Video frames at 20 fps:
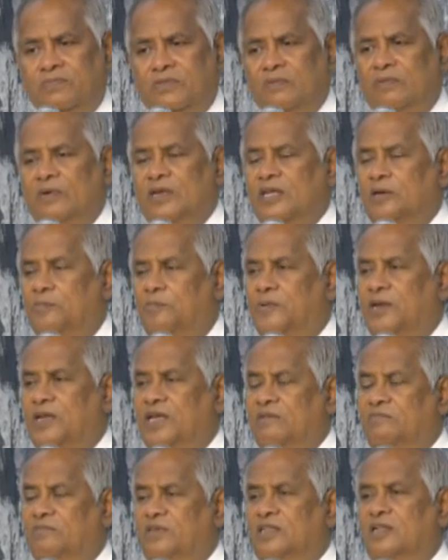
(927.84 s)
When you
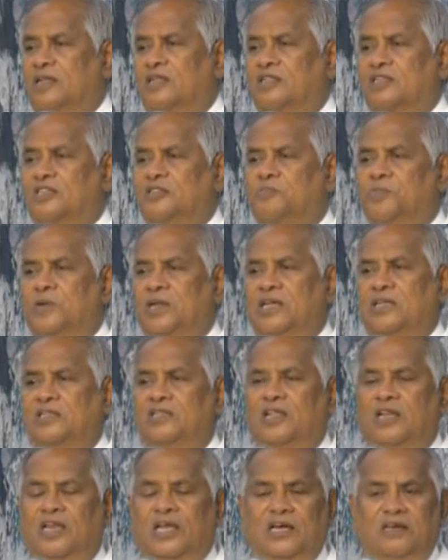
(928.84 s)
pray with others, pray in
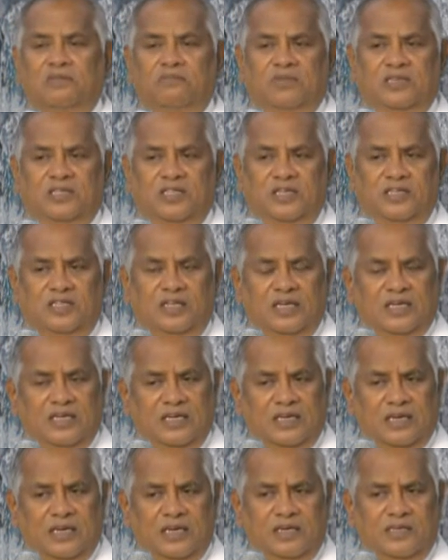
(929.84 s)
the language that they
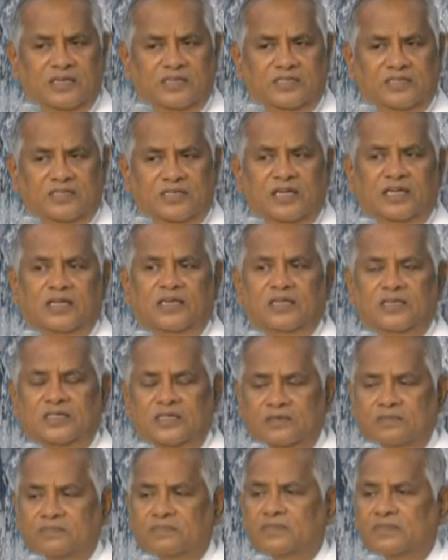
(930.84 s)
can understand.
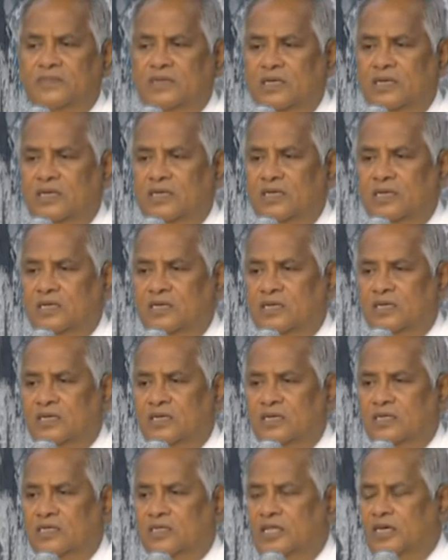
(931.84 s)

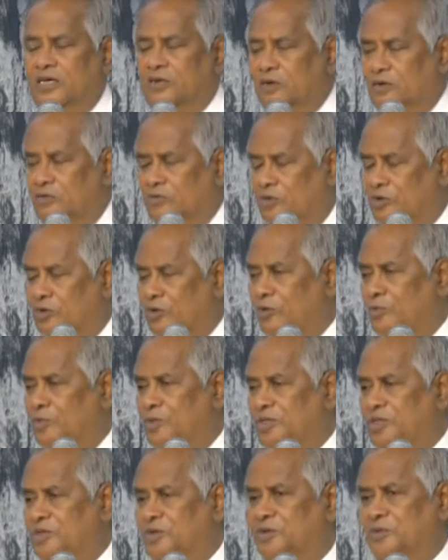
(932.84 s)
They could go
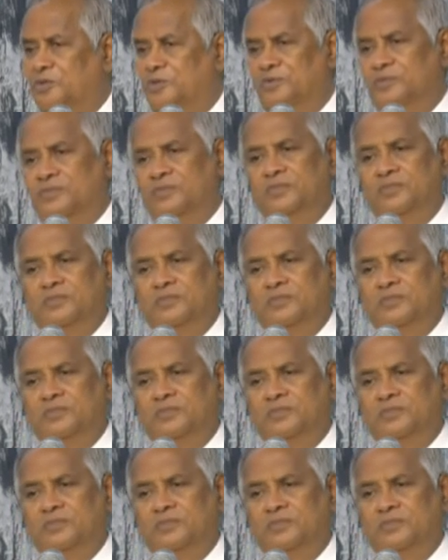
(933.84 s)
with you